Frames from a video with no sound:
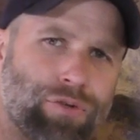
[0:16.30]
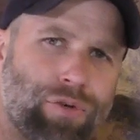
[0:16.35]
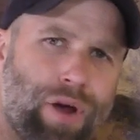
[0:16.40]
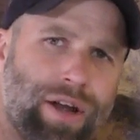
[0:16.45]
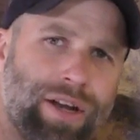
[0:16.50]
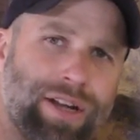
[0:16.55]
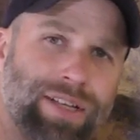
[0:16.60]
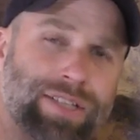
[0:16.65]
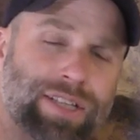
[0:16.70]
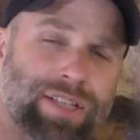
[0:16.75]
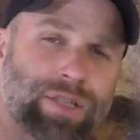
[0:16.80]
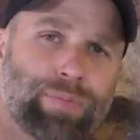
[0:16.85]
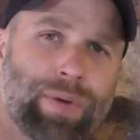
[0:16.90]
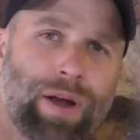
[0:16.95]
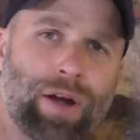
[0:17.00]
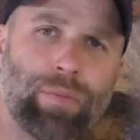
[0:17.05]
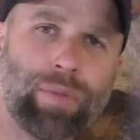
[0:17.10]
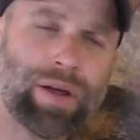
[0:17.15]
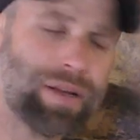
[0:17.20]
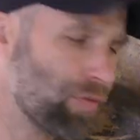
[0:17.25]
runnings
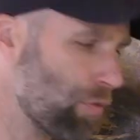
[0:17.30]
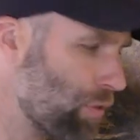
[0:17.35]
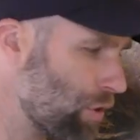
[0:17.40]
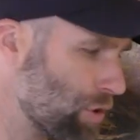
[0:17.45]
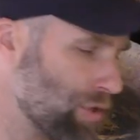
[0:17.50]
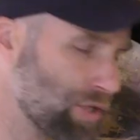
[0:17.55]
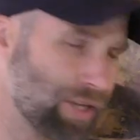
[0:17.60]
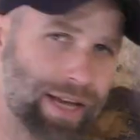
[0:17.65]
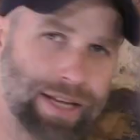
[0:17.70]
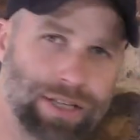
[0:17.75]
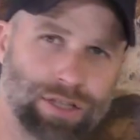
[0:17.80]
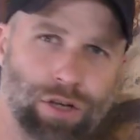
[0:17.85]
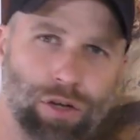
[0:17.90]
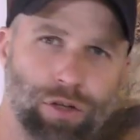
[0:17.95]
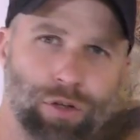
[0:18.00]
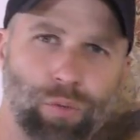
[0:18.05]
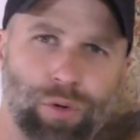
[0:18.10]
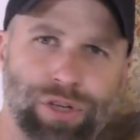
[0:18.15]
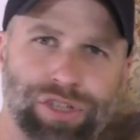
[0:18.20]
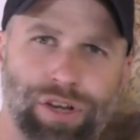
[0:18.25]
experiment, the
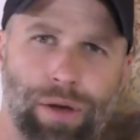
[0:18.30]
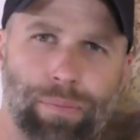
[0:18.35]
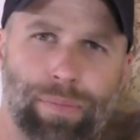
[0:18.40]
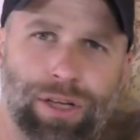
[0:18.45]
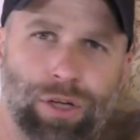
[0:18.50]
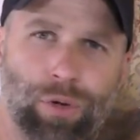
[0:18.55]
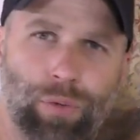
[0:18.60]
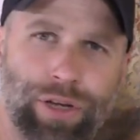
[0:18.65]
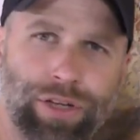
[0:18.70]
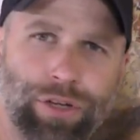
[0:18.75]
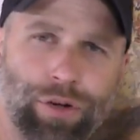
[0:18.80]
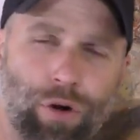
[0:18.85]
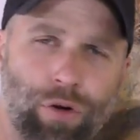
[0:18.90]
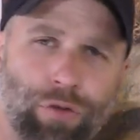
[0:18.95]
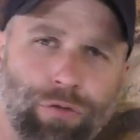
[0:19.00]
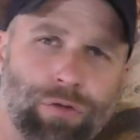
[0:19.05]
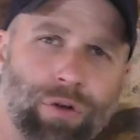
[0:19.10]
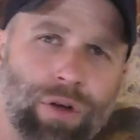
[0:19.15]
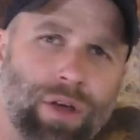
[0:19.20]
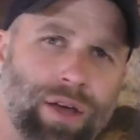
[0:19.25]
Saison, which I made a video
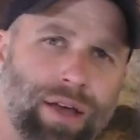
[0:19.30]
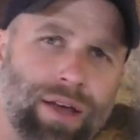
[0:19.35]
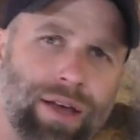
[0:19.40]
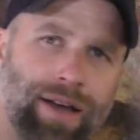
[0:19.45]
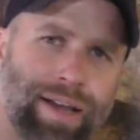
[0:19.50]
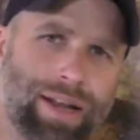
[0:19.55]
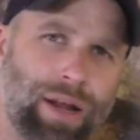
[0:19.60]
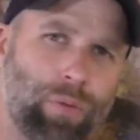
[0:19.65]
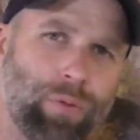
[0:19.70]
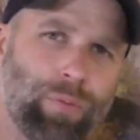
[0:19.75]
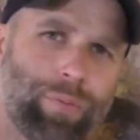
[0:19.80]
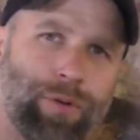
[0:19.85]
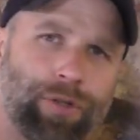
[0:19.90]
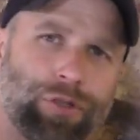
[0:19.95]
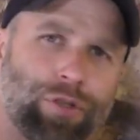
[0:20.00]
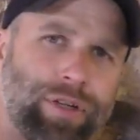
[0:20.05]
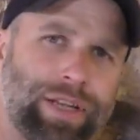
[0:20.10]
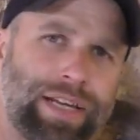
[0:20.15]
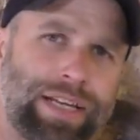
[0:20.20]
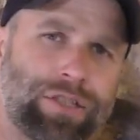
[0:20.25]
of, and I will
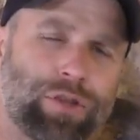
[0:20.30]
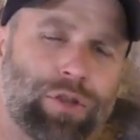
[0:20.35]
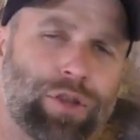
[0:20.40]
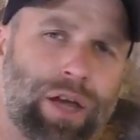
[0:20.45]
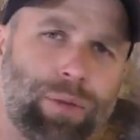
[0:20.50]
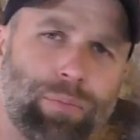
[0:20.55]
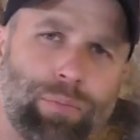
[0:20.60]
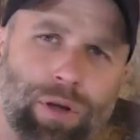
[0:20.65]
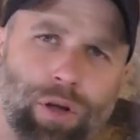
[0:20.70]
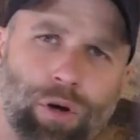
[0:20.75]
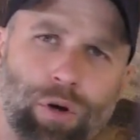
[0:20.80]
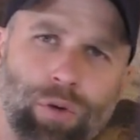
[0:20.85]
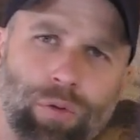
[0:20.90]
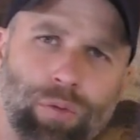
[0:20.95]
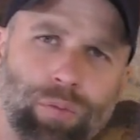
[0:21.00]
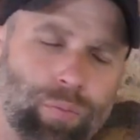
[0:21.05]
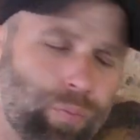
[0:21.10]
put a link to that below.